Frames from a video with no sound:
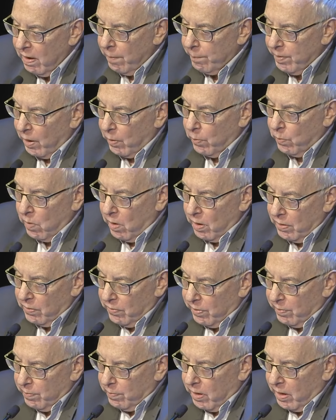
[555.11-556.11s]
But I want to
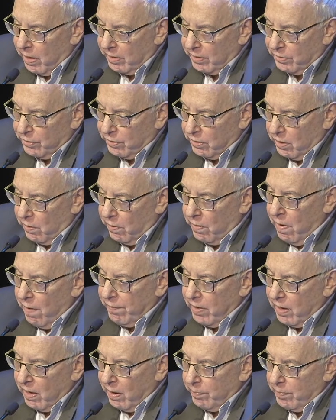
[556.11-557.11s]
remind Joe
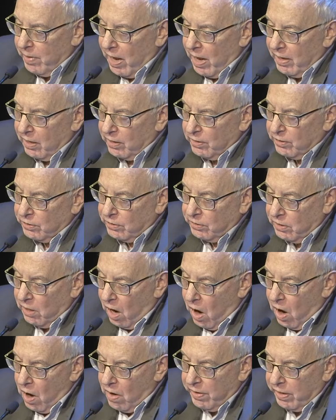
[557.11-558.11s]
that I'm not a
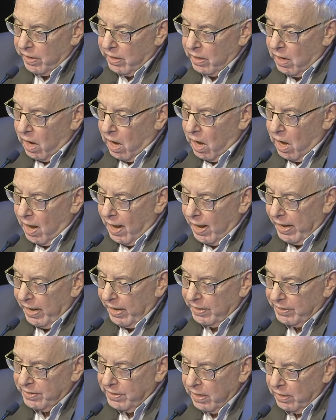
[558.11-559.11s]
starry
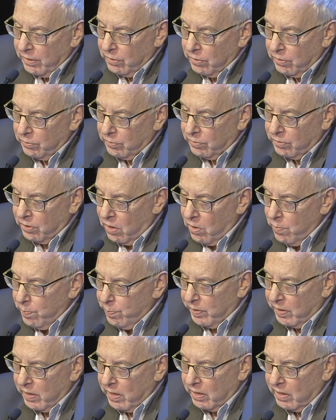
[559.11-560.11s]
eyed
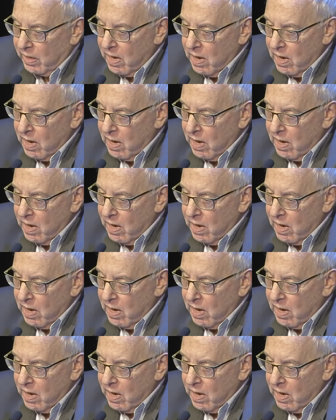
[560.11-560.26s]
utopian.